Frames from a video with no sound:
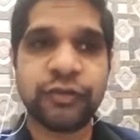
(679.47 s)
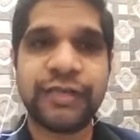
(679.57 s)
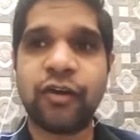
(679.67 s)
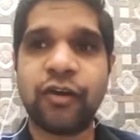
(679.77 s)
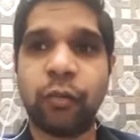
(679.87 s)
So
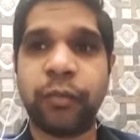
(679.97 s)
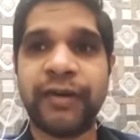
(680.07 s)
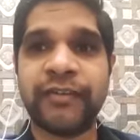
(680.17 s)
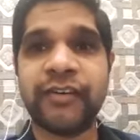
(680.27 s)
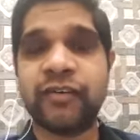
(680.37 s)
yeah,
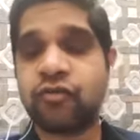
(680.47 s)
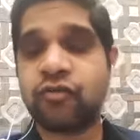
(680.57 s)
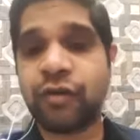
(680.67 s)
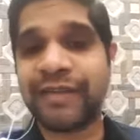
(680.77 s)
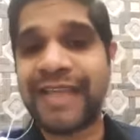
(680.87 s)
competition is
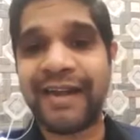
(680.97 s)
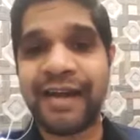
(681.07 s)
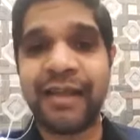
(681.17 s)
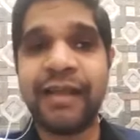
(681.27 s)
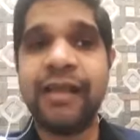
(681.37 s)
not that
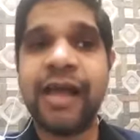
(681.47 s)
high.